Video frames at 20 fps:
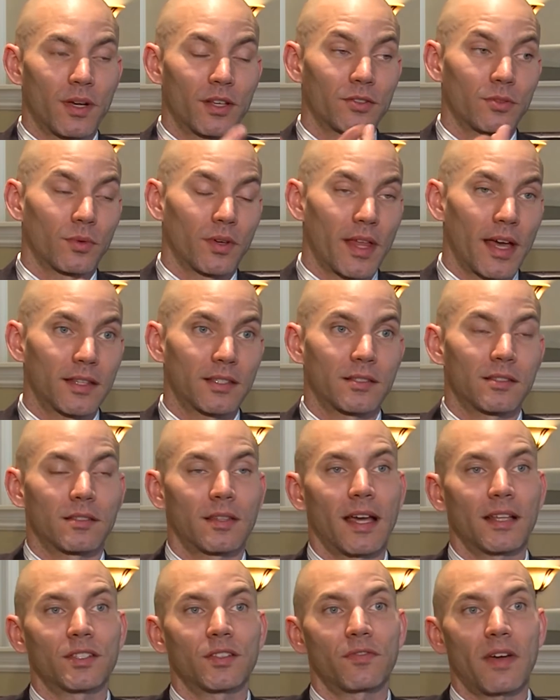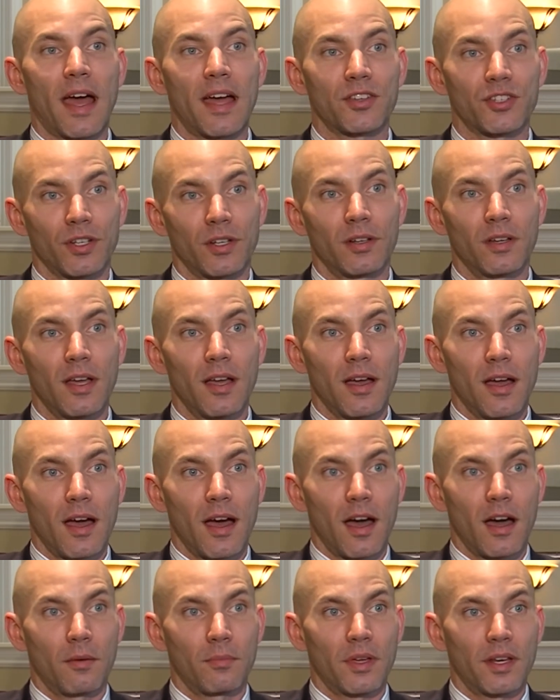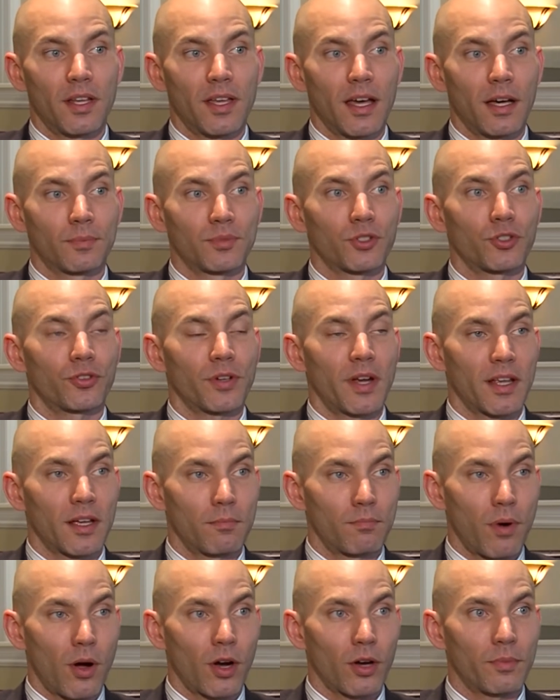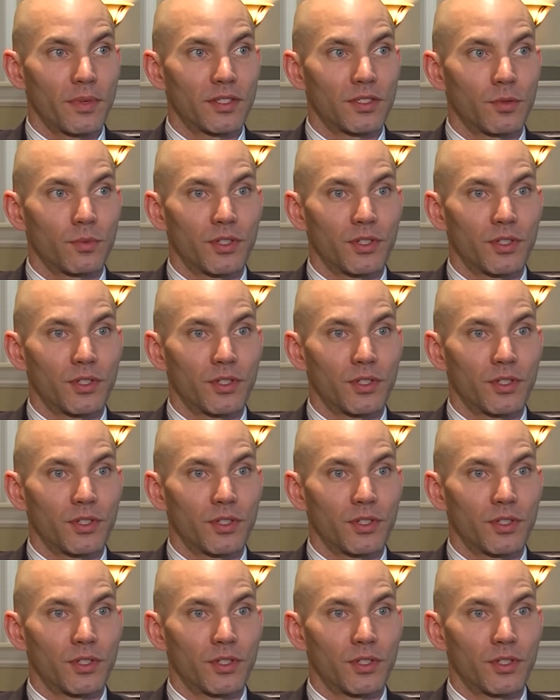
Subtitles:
the muscle. Well, that's fascia. And it helps create compartments.